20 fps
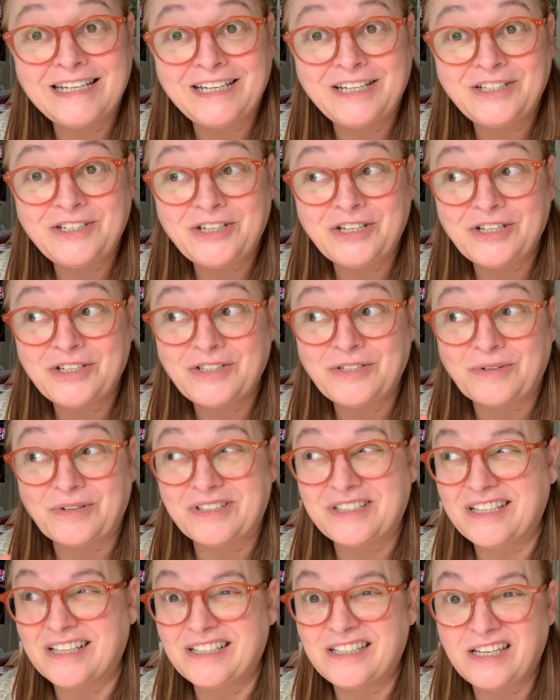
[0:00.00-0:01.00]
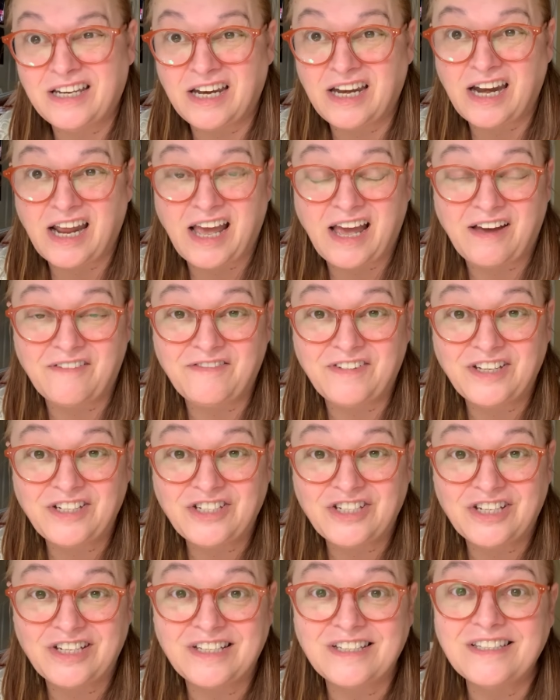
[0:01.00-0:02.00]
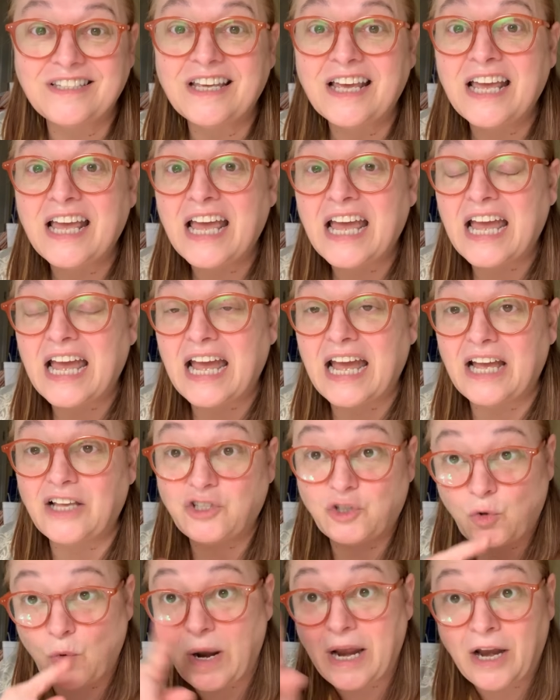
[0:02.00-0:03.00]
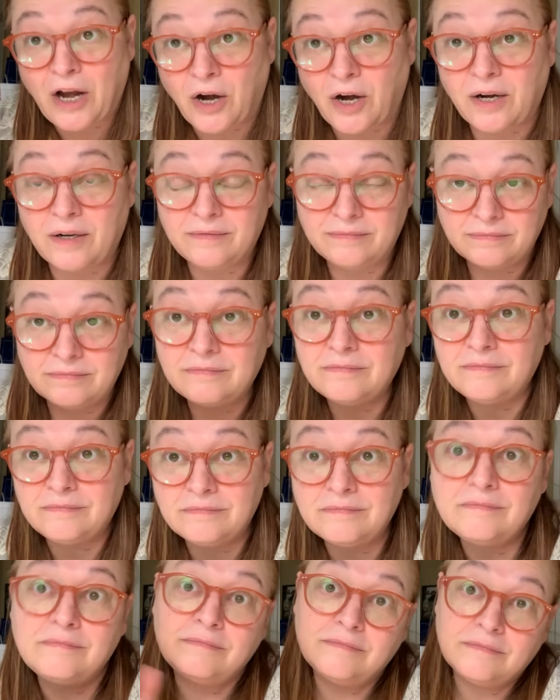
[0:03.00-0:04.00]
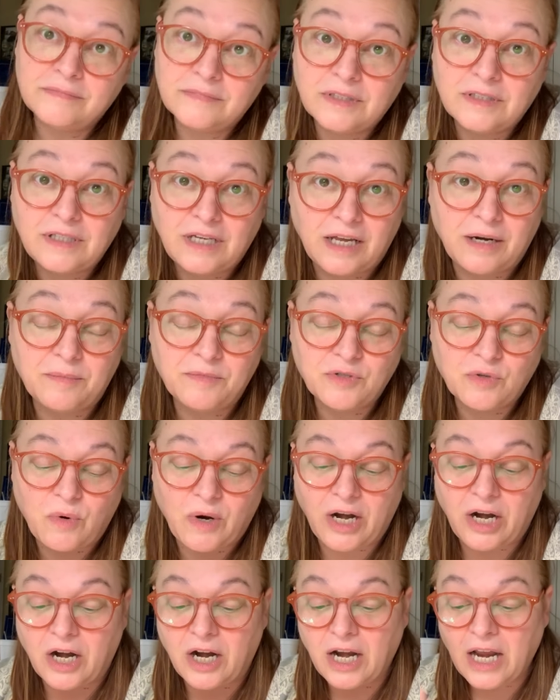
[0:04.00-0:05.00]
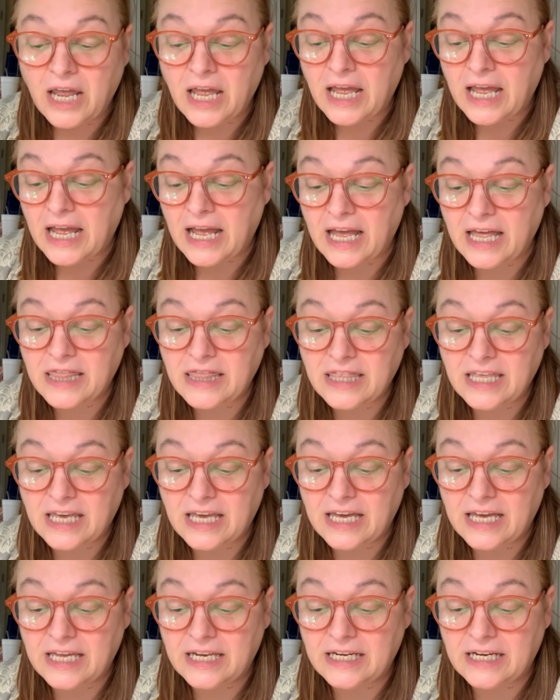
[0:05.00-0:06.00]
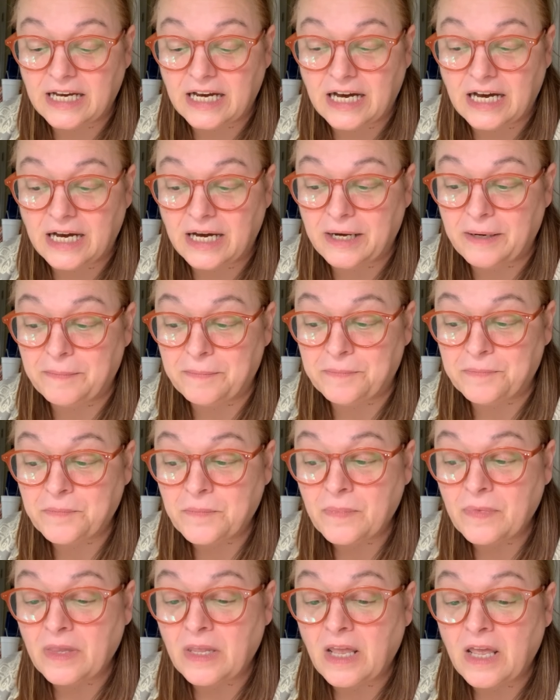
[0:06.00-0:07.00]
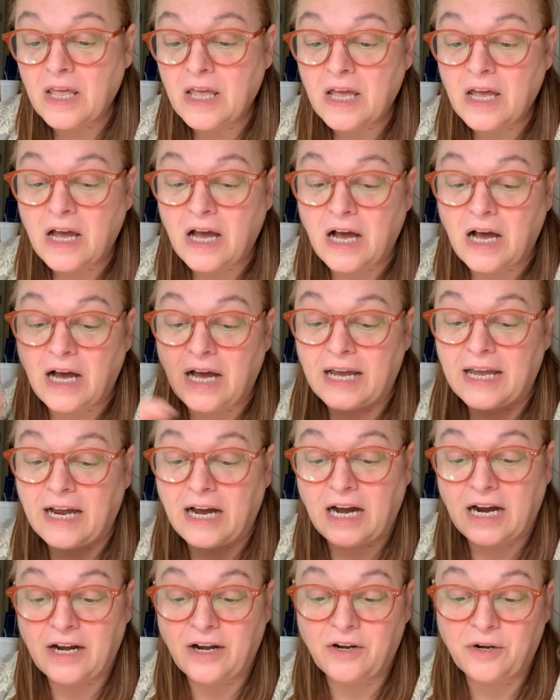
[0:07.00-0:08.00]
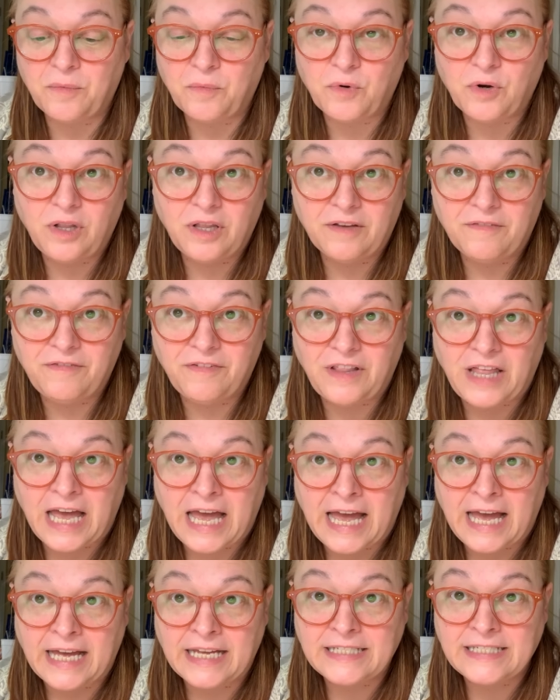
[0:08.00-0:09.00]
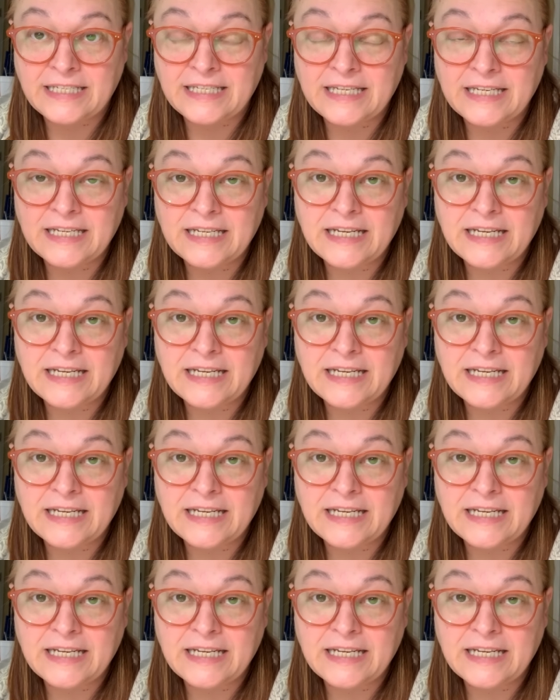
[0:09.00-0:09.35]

inches or 16 and a half inches square. Cut them square, and then I iron them really flat,